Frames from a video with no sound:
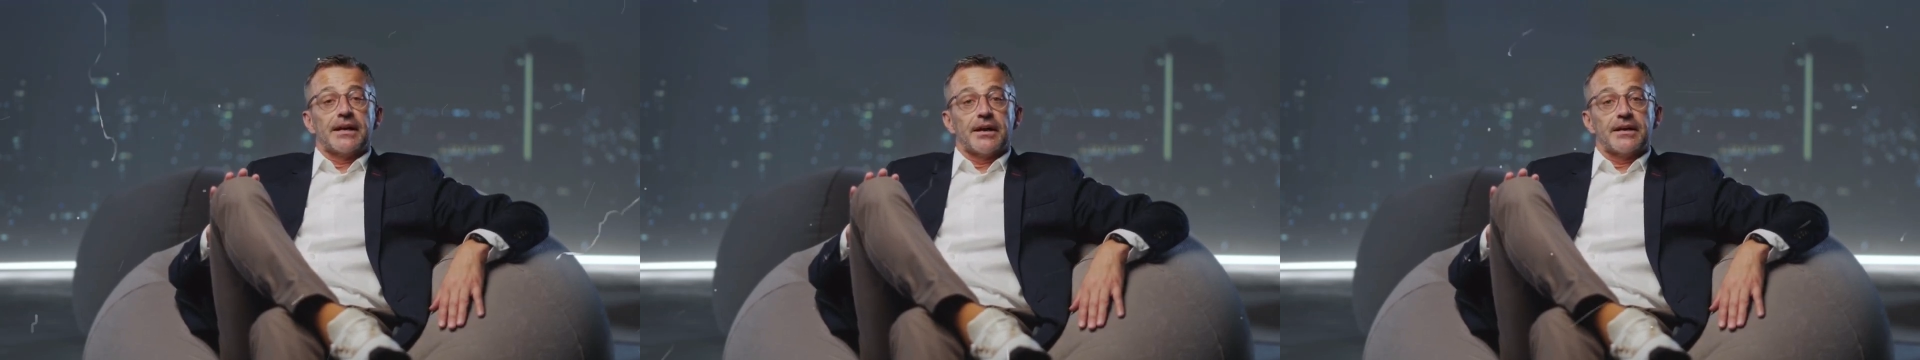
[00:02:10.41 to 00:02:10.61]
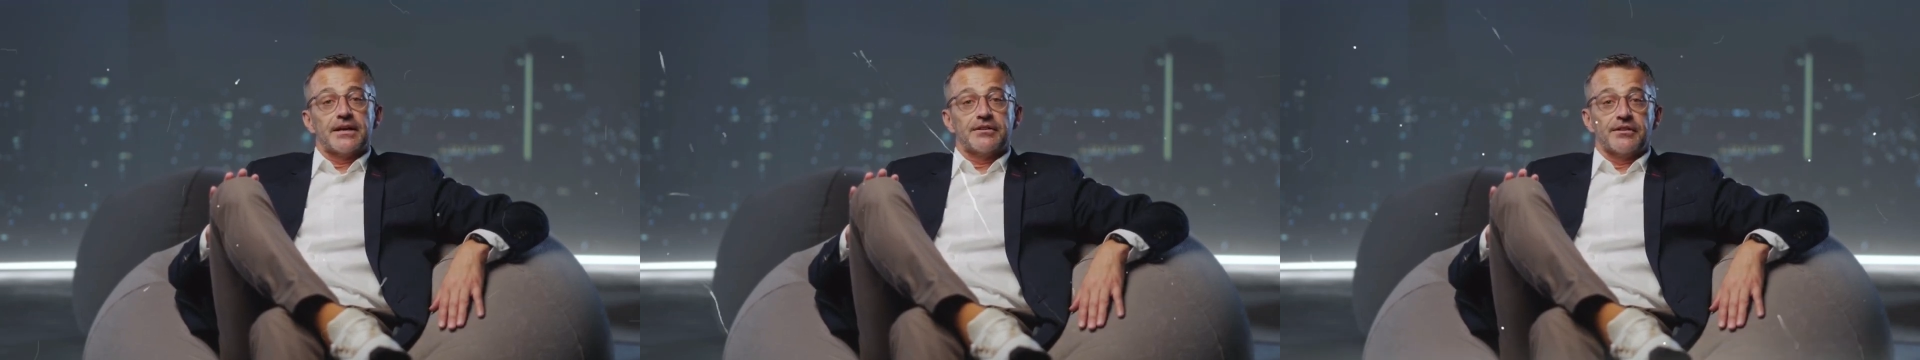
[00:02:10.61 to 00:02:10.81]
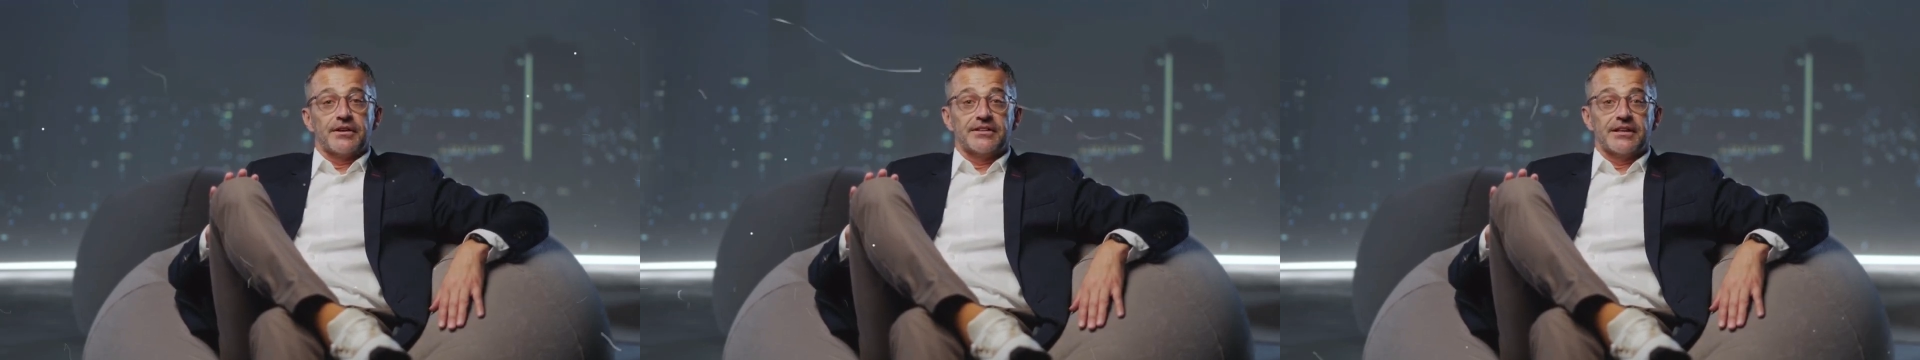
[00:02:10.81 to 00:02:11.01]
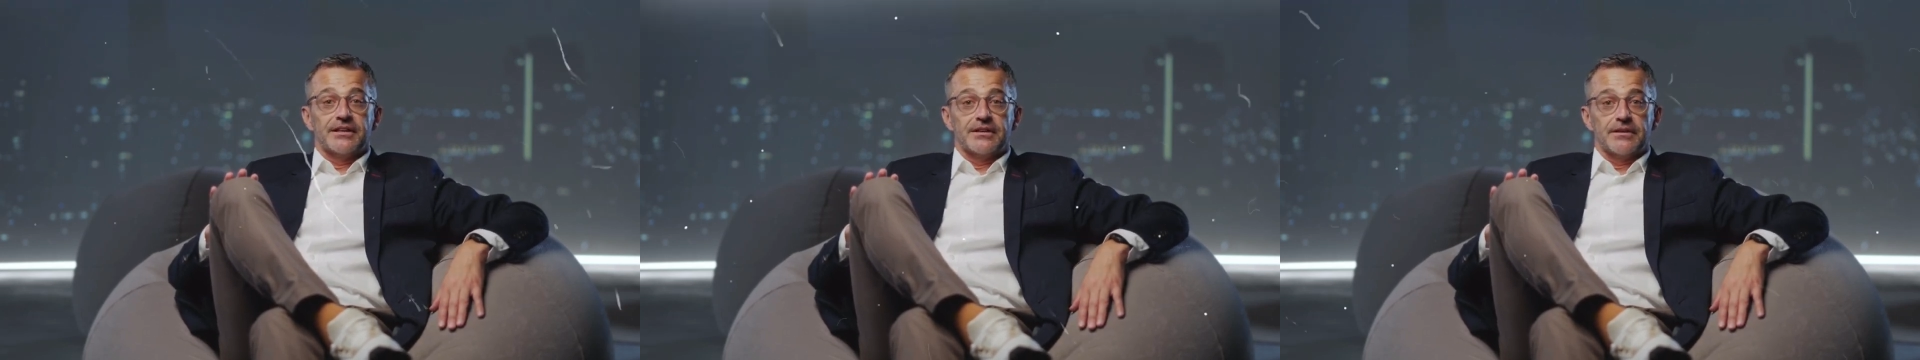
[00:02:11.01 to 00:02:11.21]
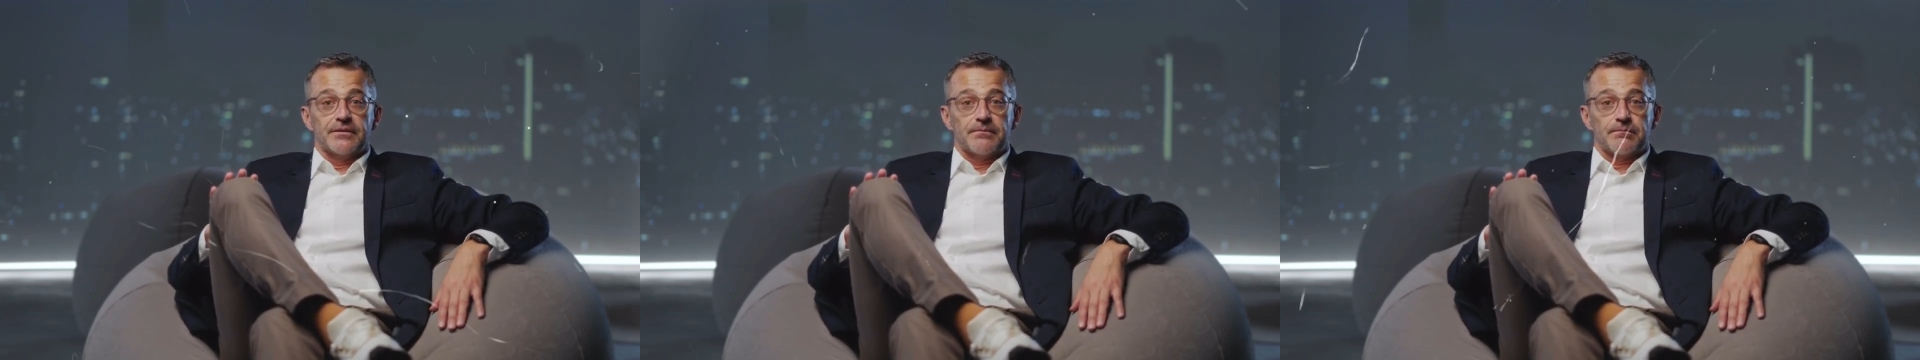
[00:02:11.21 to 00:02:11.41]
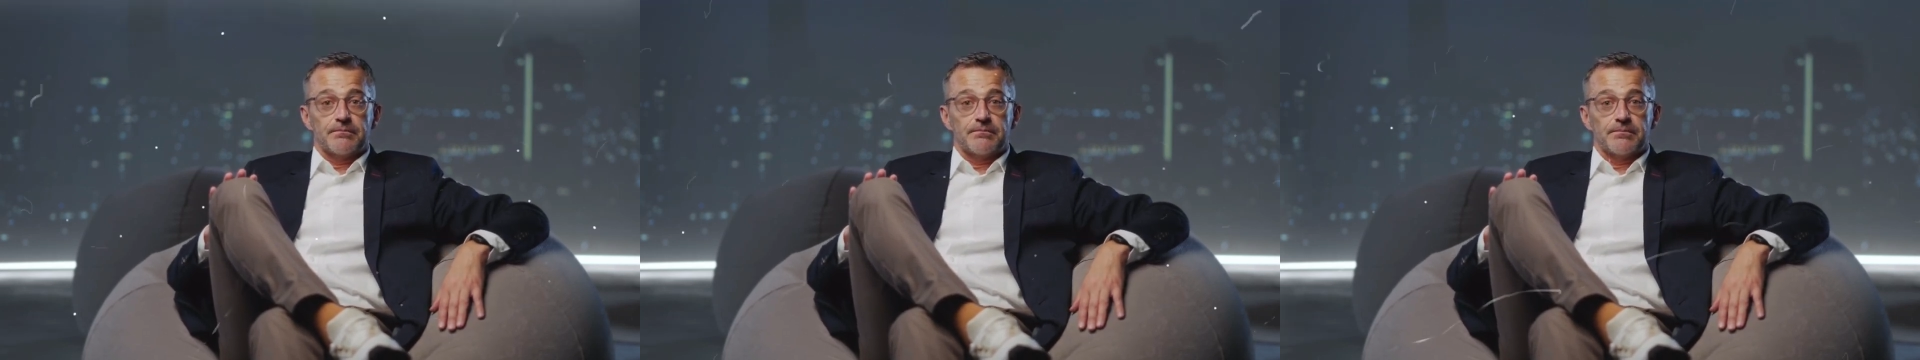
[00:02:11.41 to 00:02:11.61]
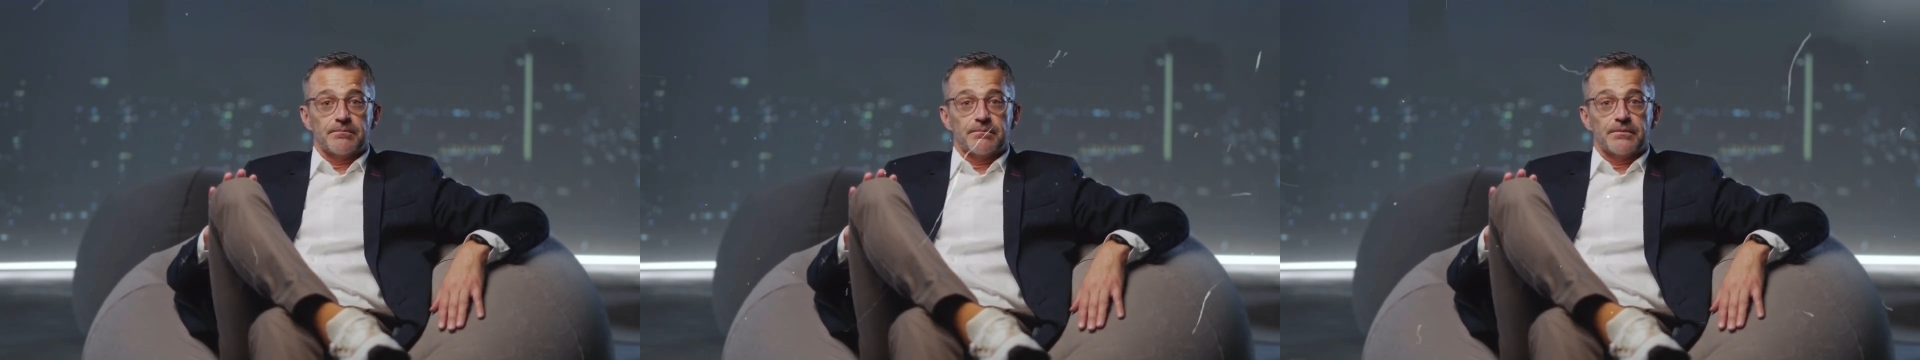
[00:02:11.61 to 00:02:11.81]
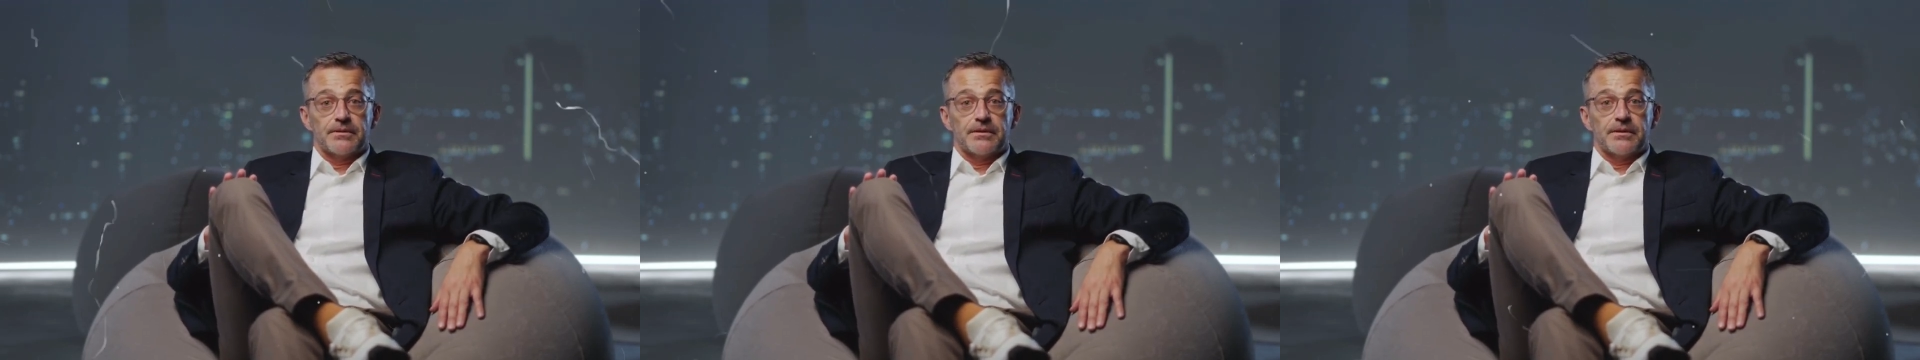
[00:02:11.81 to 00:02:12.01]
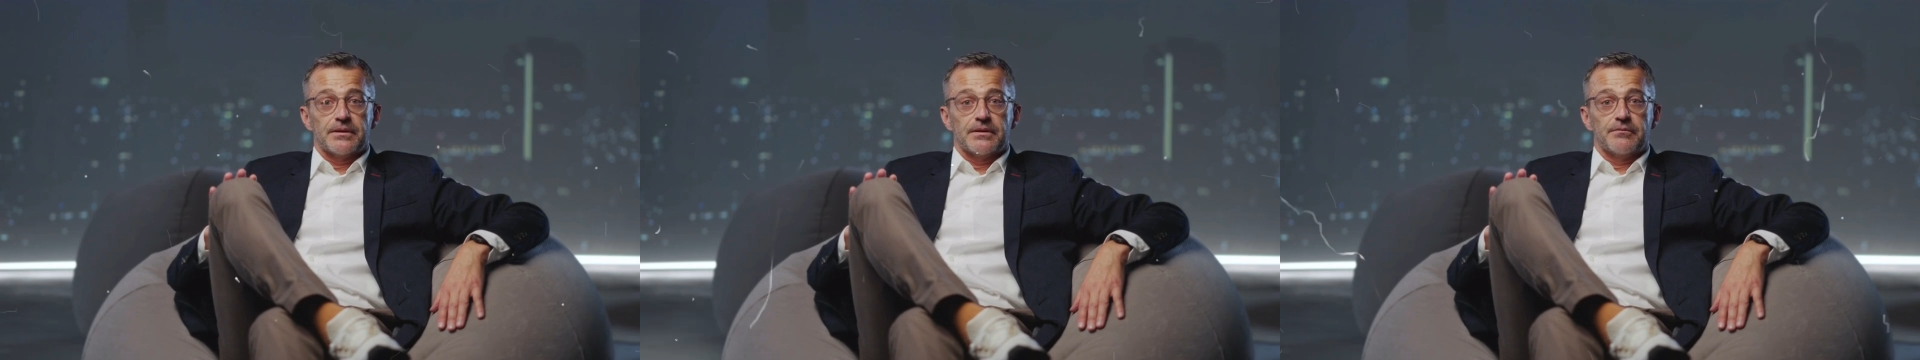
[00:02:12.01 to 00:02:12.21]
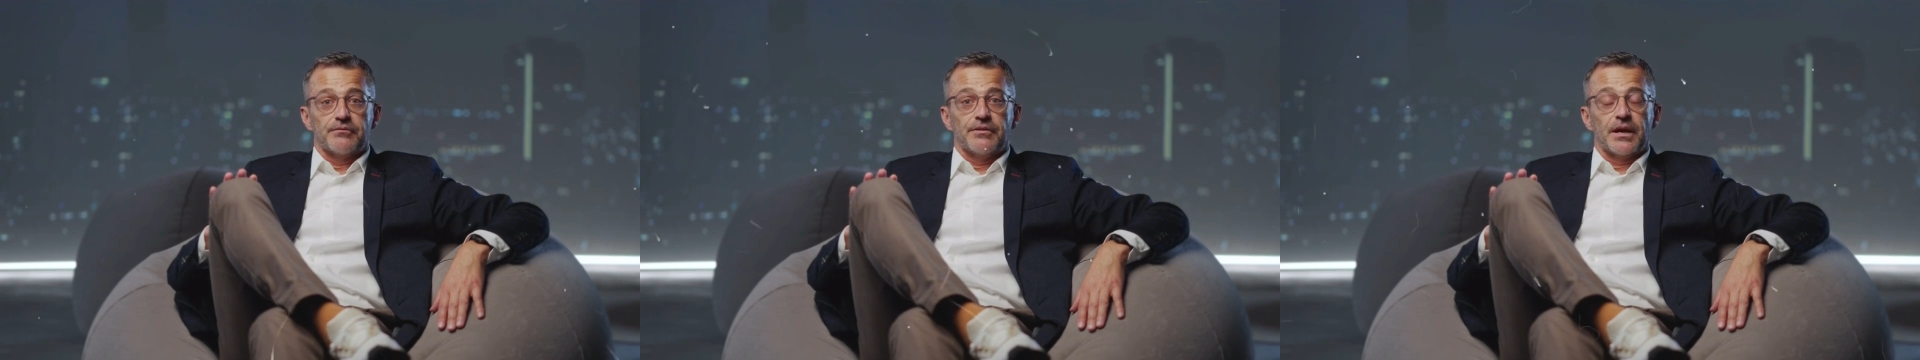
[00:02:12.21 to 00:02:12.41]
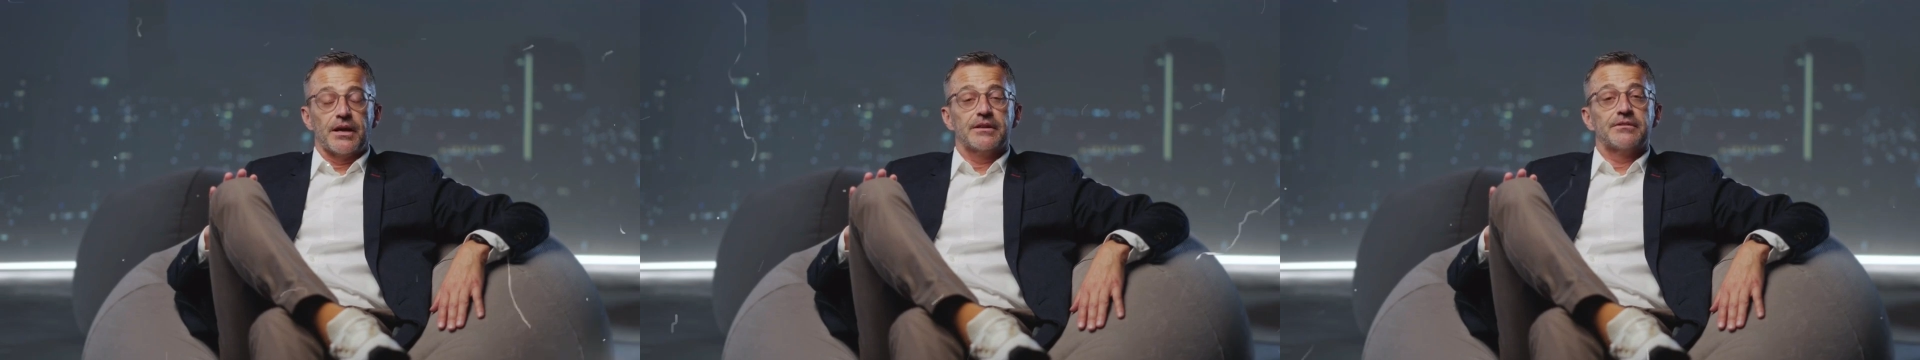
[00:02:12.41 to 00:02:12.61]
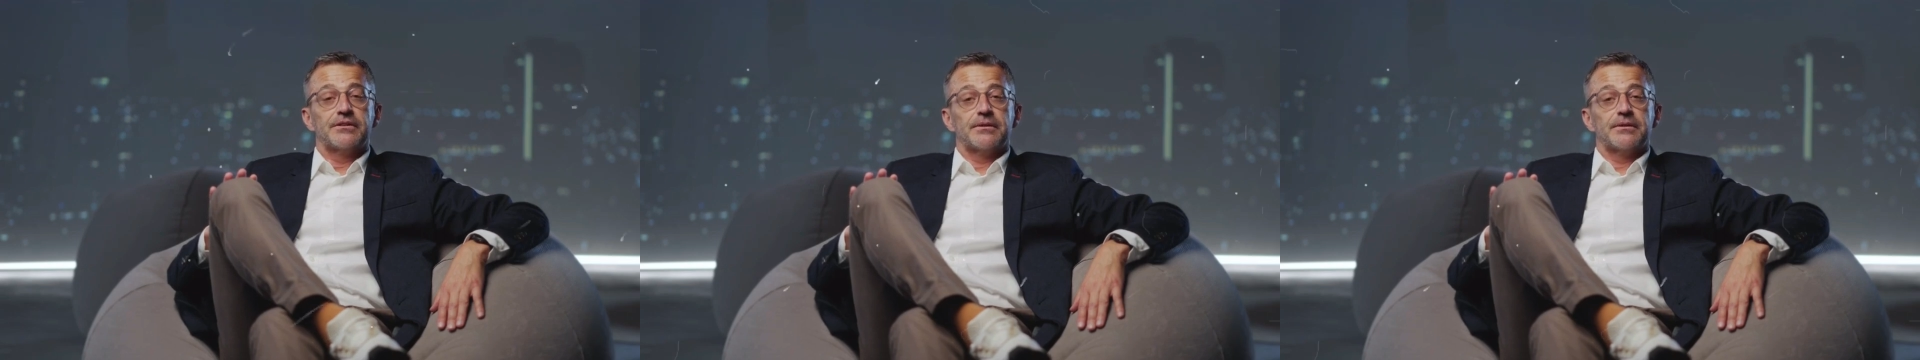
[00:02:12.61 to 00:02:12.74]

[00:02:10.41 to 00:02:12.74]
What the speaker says: uninterested. 5.